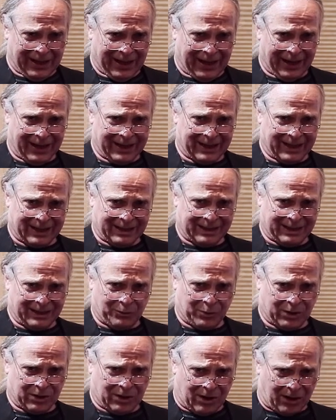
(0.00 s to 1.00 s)
and I think
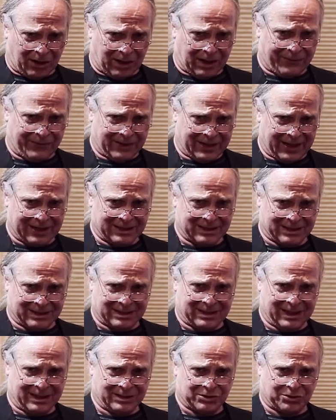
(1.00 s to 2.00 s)
we all have an
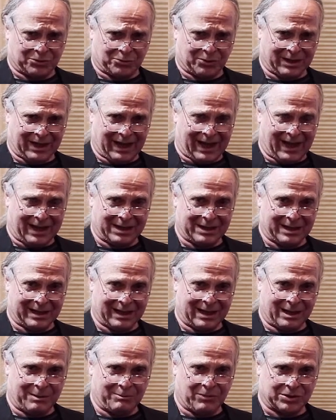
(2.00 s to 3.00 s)
existential reality,
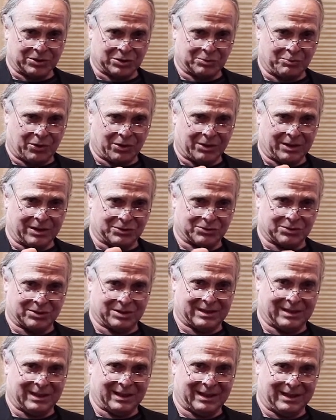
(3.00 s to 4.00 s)
and I'm much more
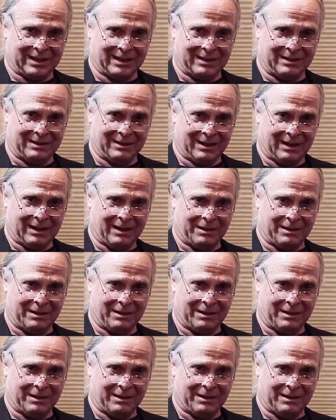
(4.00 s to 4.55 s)
interested in,